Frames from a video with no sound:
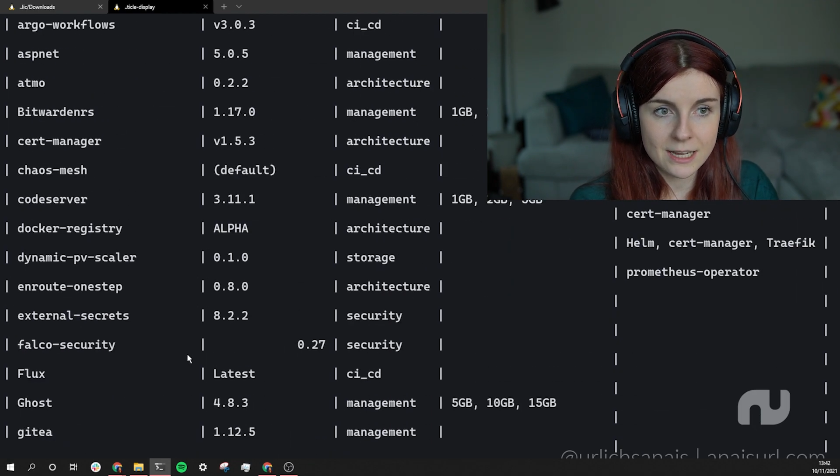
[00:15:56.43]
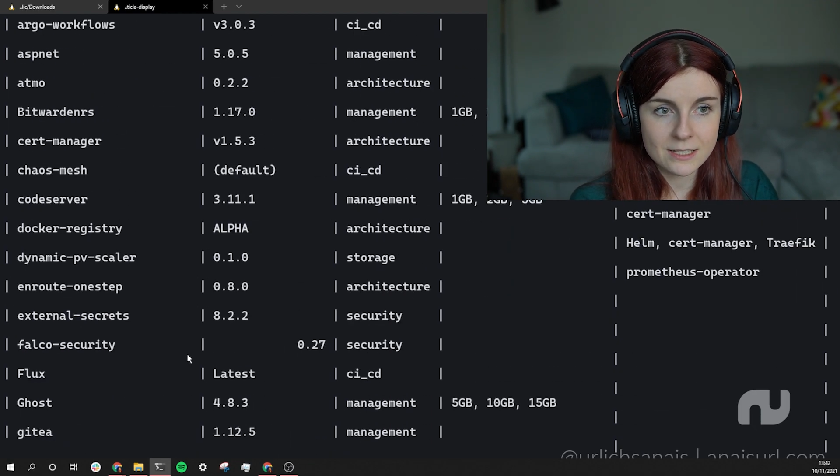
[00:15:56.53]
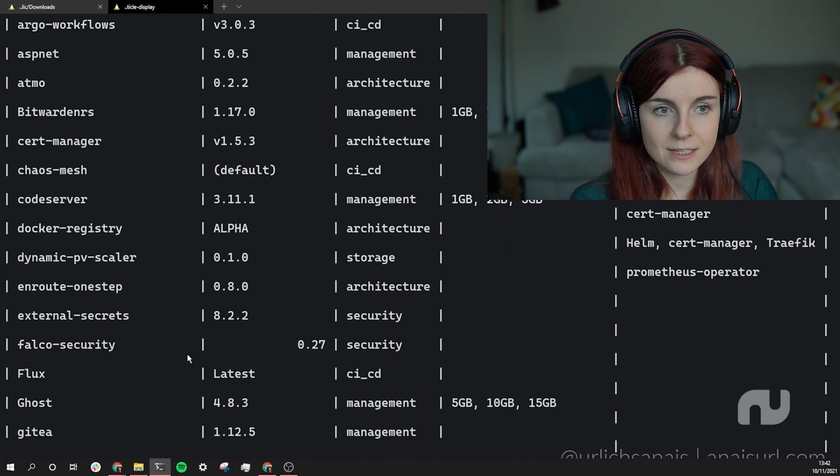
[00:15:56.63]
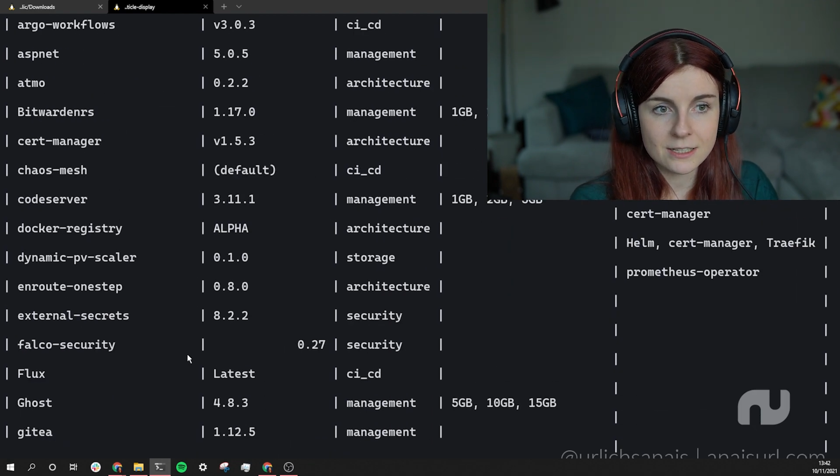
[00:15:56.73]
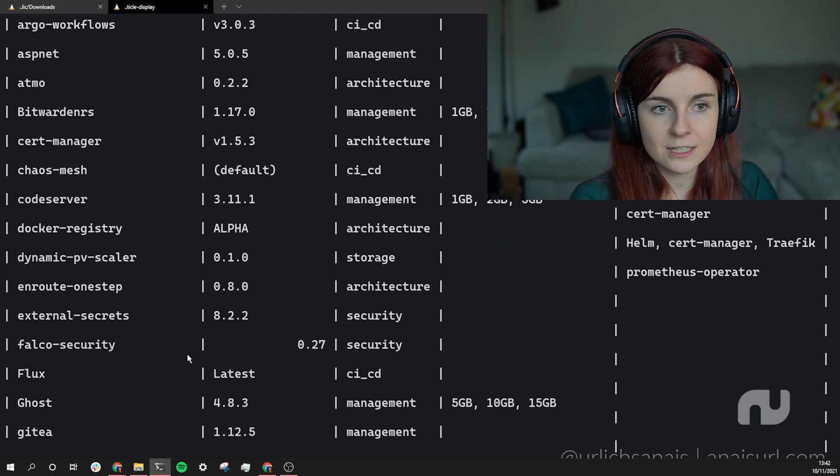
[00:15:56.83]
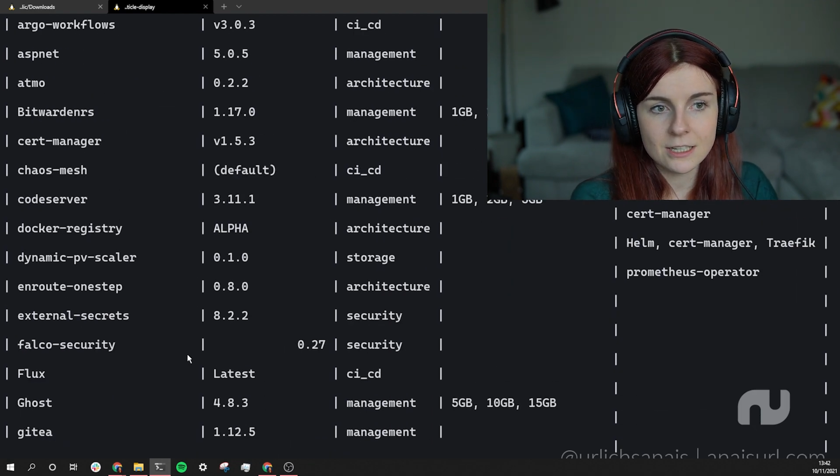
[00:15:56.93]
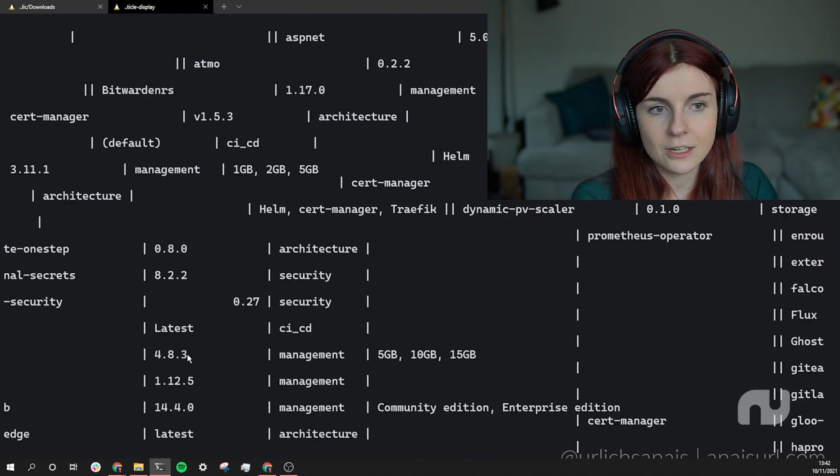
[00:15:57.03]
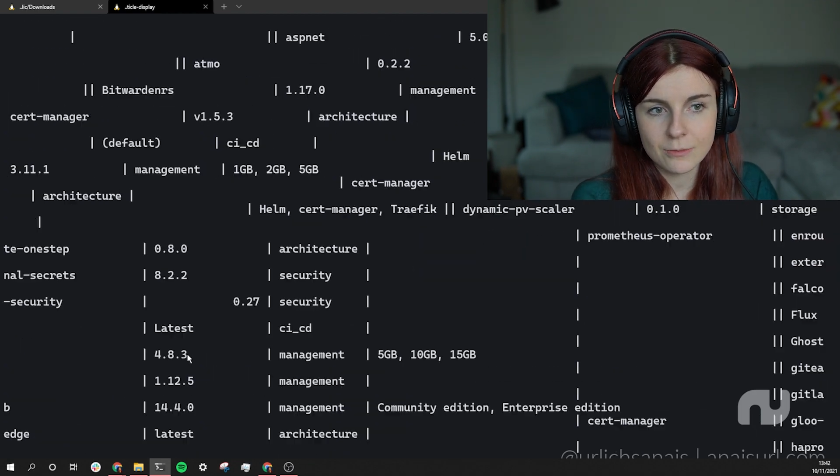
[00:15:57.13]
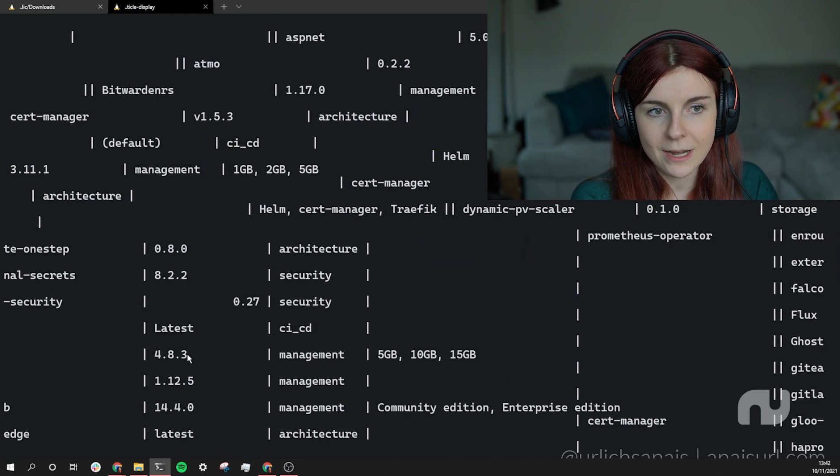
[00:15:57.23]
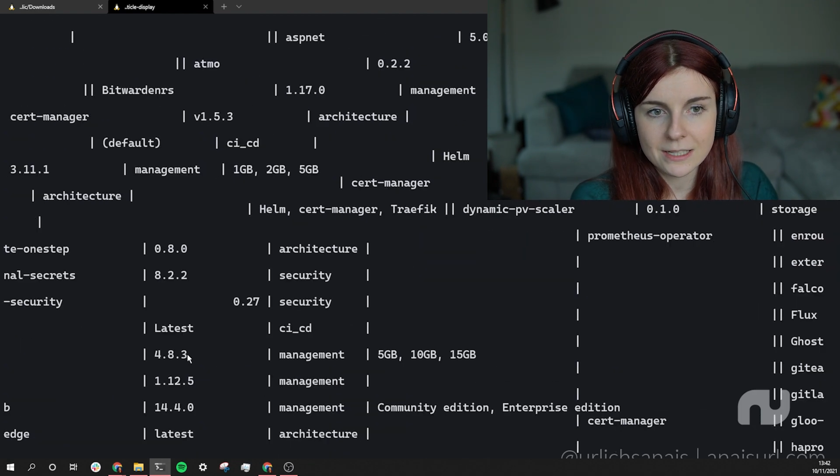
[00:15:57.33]
As you can see,
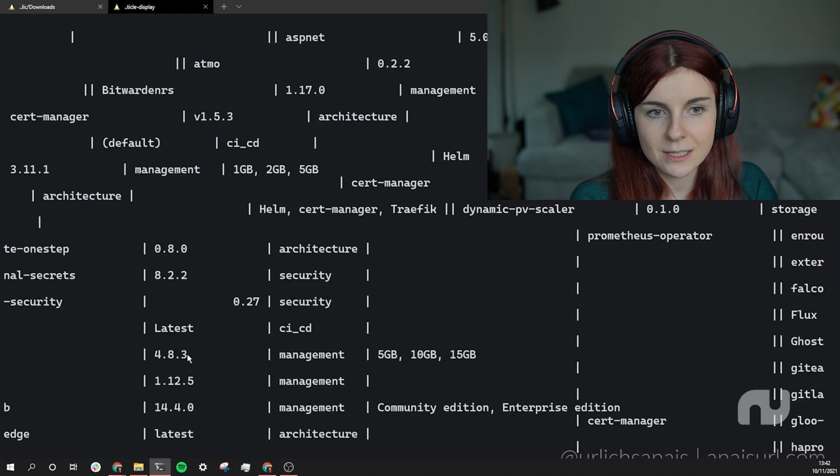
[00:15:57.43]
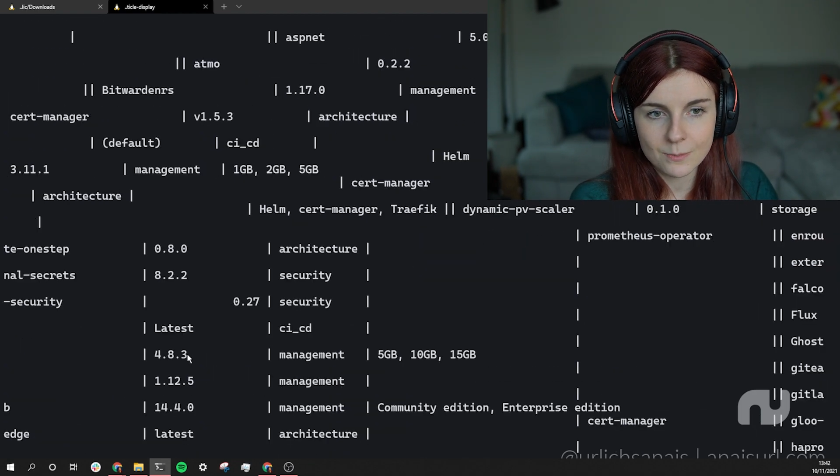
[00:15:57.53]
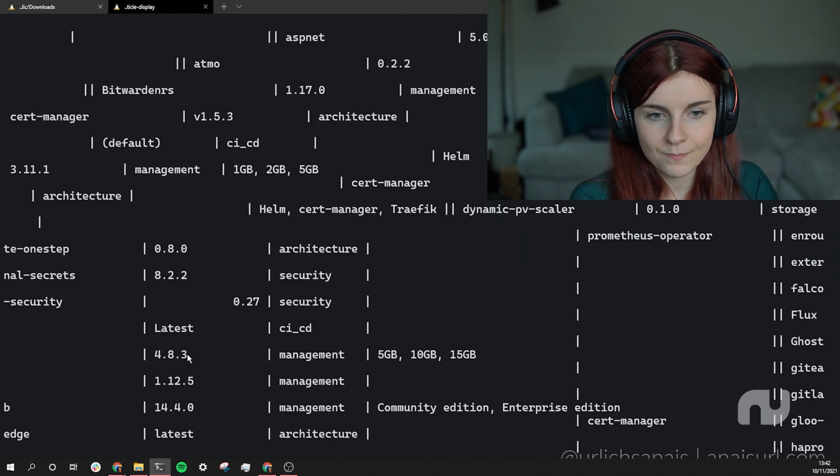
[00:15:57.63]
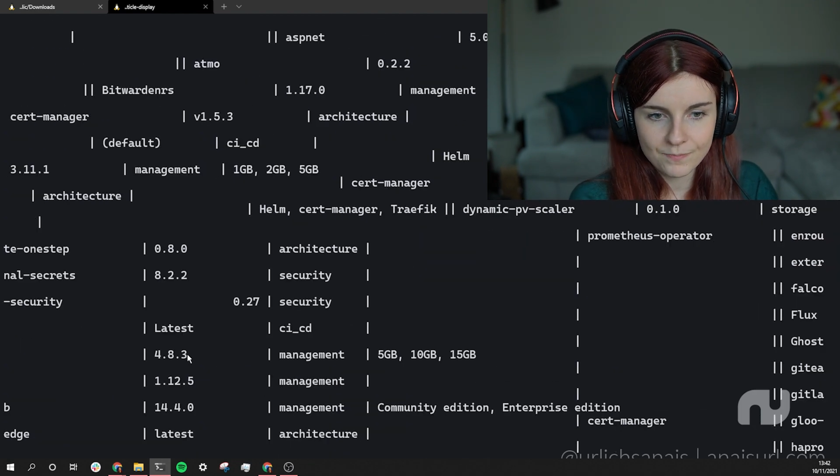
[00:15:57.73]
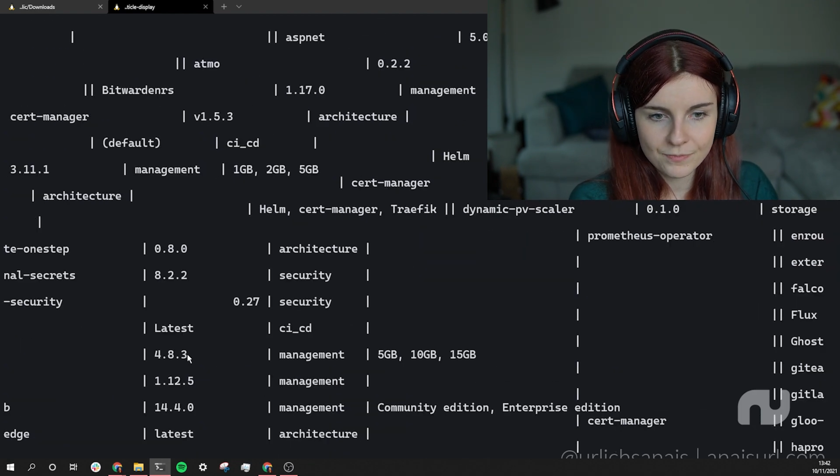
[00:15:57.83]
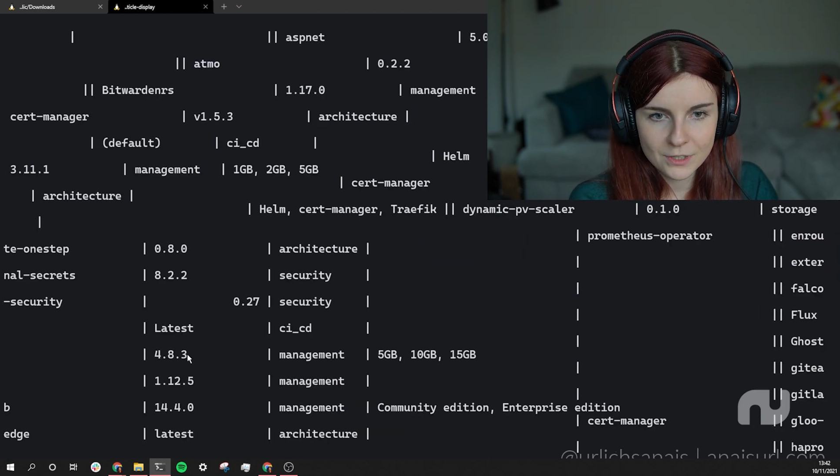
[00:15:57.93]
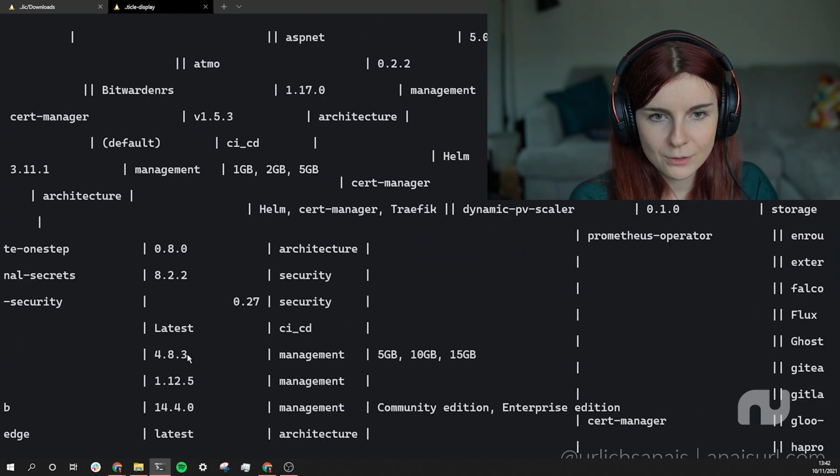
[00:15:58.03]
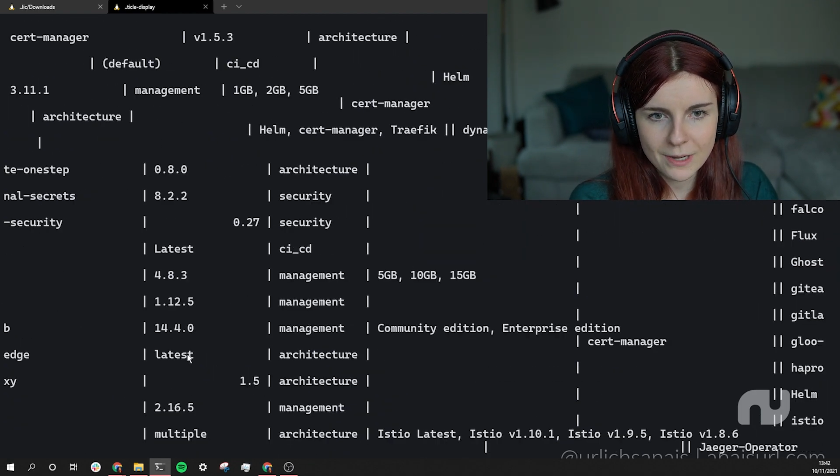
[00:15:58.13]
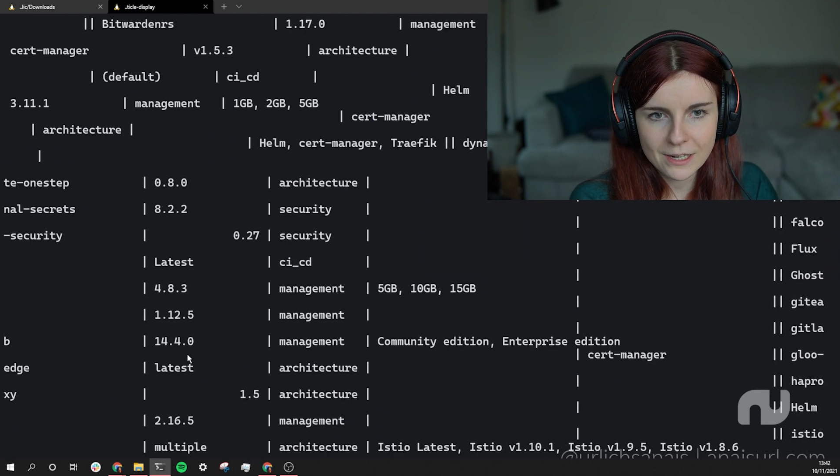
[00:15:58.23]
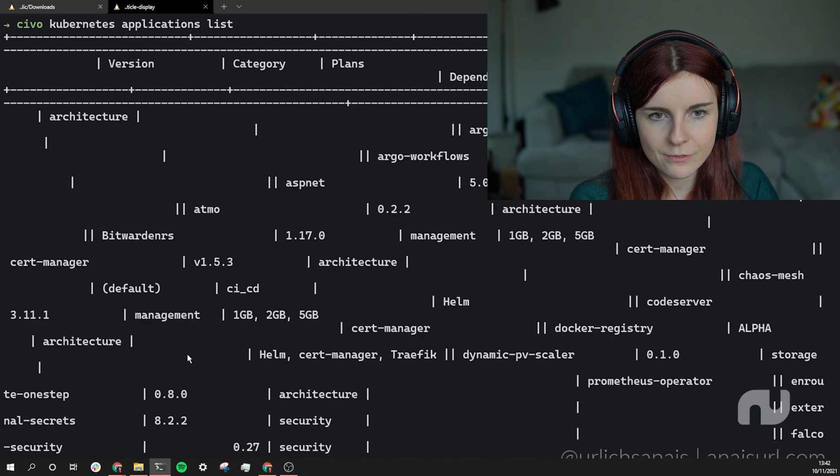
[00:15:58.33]
there are
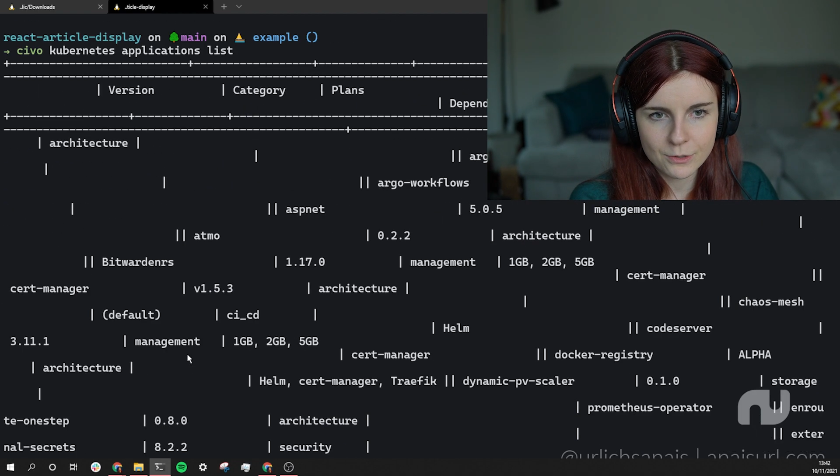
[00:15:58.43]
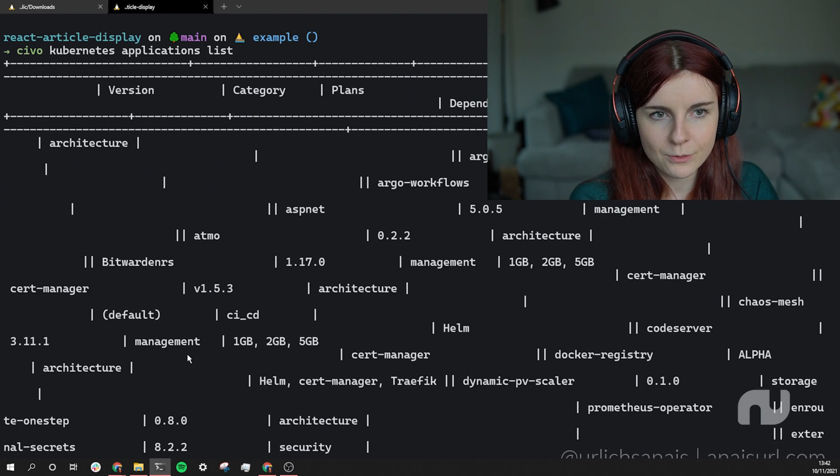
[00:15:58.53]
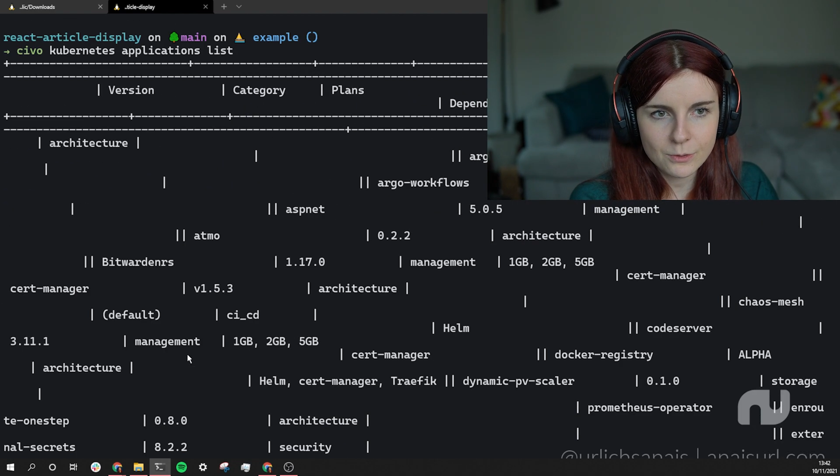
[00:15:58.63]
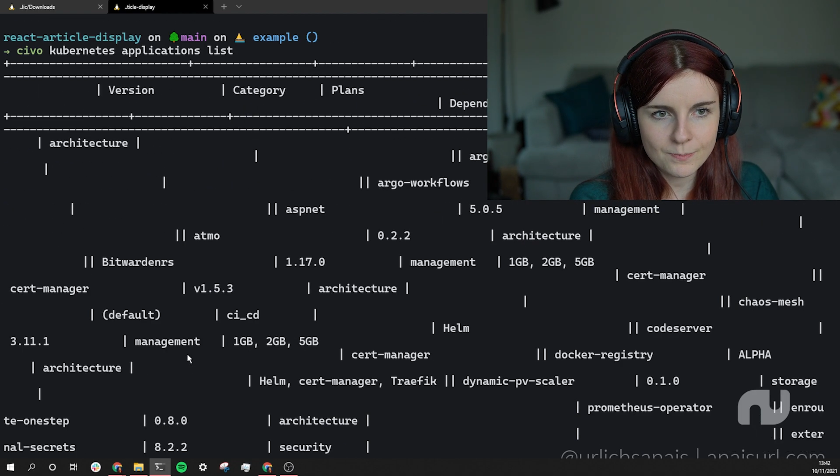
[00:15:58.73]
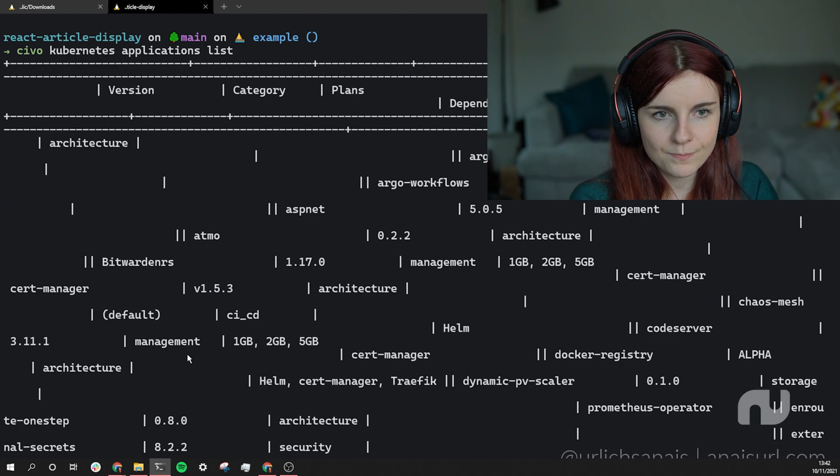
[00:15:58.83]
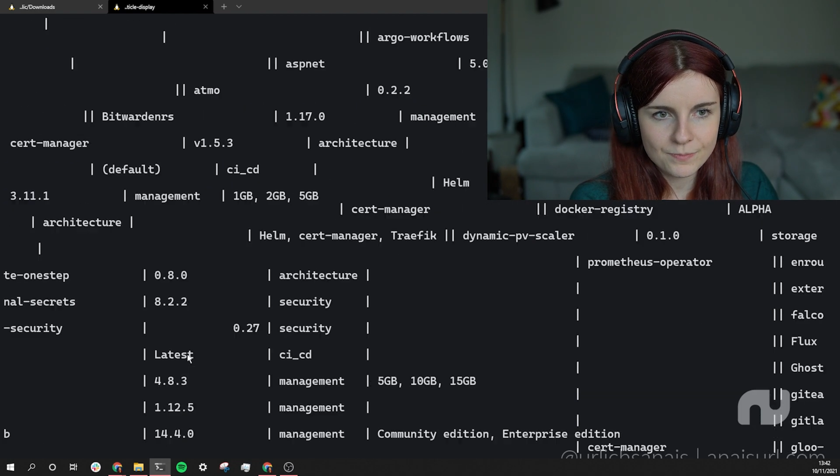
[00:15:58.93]
quite a few